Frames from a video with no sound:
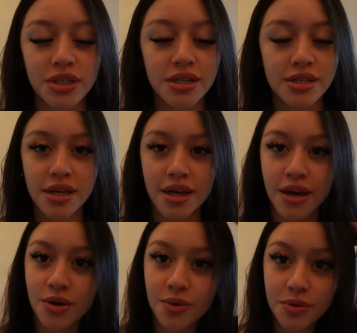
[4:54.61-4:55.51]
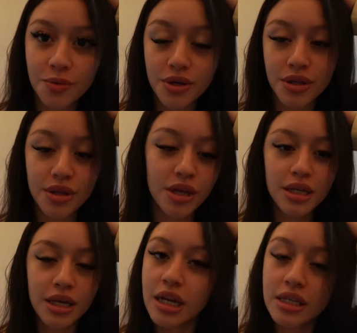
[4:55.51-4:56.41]
because I can't go in with
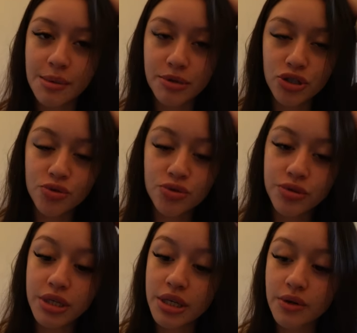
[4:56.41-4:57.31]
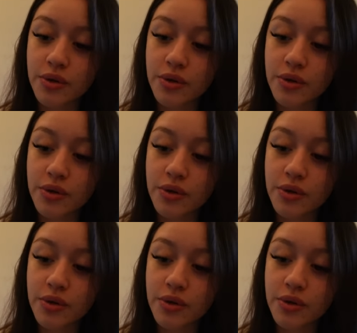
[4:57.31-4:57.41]
any type of jewelry.